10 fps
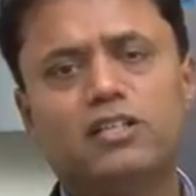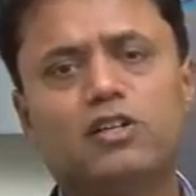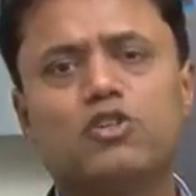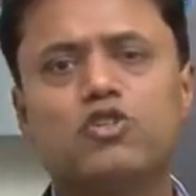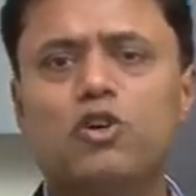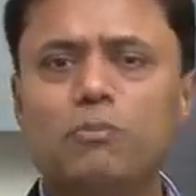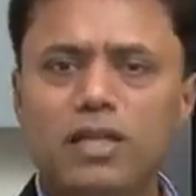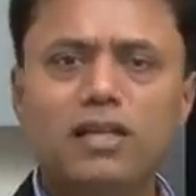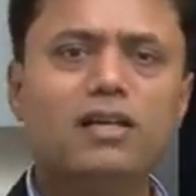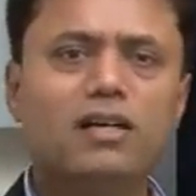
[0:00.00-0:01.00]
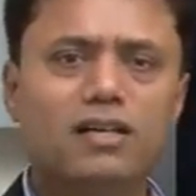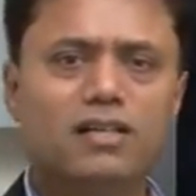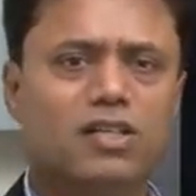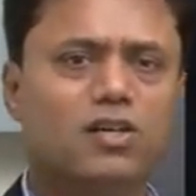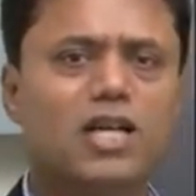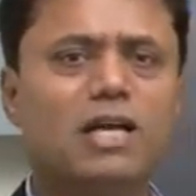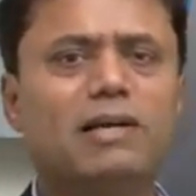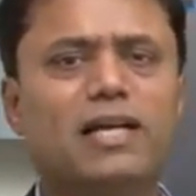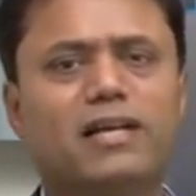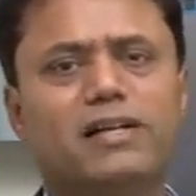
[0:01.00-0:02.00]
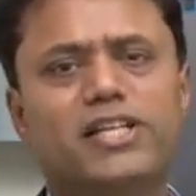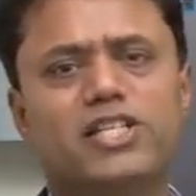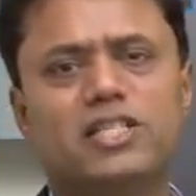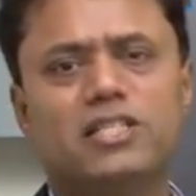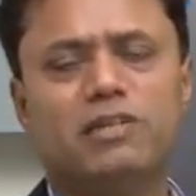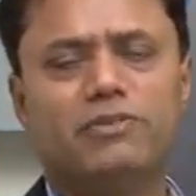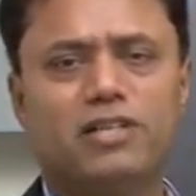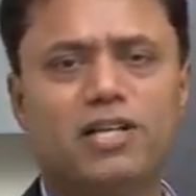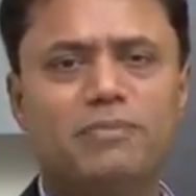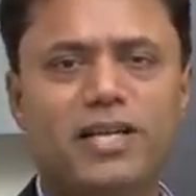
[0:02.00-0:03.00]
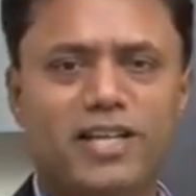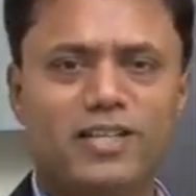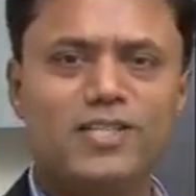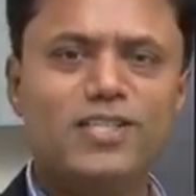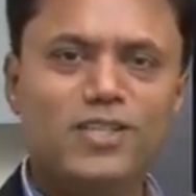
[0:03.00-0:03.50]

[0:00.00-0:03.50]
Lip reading: There are so many climatic conditions that we are coming across,